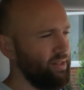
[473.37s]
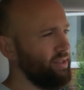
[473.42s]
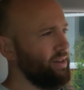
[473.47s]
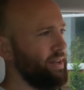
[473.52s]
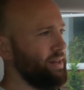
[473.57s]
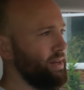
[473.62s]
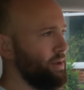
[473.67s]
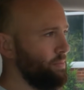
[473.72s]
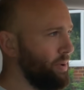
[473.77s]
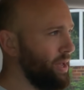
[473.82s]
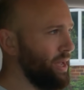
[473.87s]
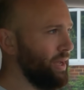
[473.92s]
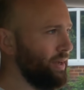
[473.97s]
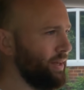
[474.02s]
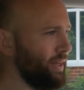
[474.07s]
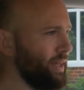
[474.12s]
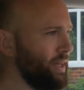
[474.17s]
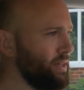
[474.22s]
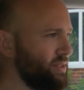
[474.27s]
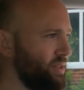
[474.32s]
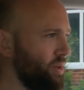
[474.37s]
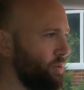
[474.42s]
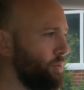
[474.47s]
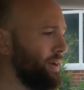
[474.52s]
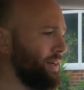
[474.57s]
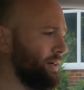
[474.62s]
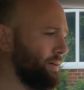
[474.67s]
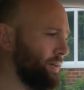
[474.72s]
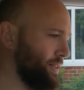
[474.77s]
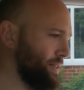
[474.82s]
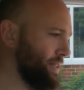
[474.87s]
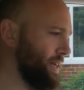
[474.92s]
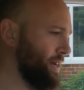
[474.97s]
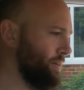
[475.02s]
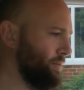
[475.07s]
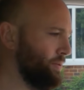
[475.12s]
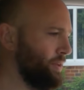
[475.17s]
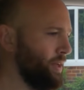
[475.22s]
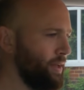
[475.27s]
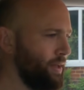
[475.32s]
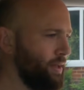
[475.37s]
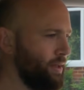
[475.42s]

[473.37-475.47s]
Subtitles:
The idea being, I guess, that when you're in town,